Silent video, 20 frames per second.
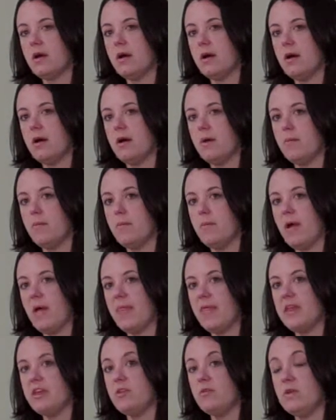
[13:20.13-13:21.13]

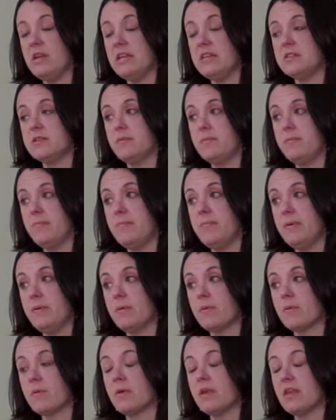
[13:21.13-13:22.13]
and then you need to be
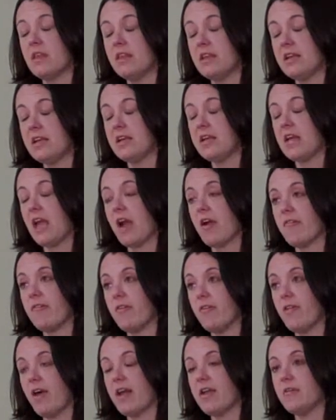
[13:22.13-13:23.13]
really
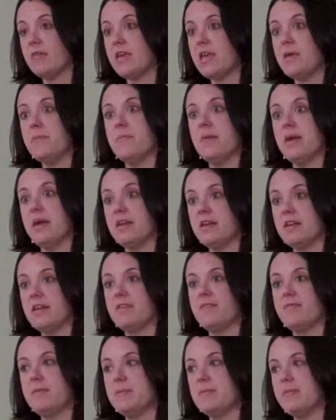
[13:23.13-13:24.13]
careful that you keep it
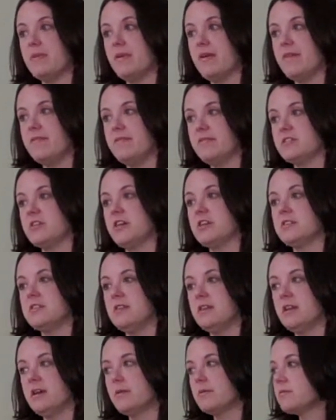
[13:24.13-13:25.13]
if people have
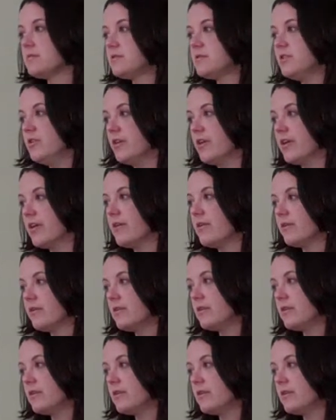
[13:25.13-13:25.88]
entrusted it to you,